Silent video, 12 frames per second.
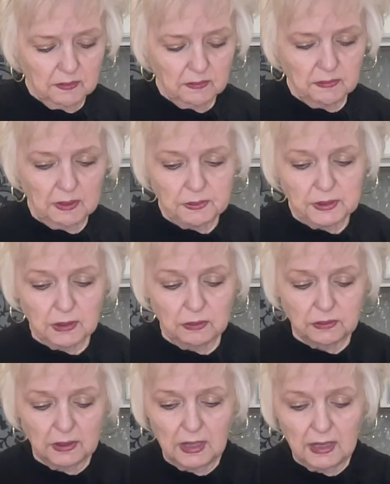maybe
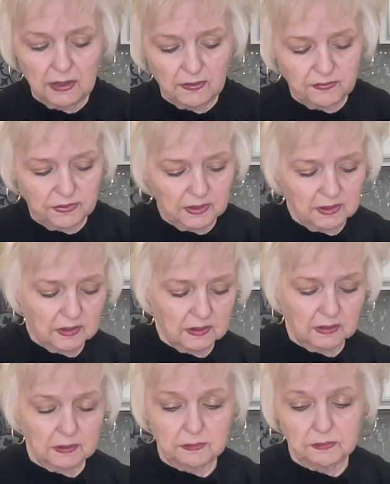don't have
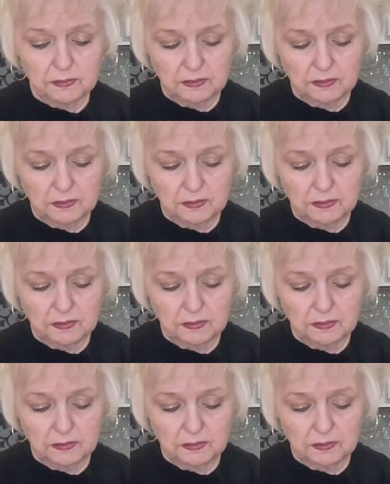the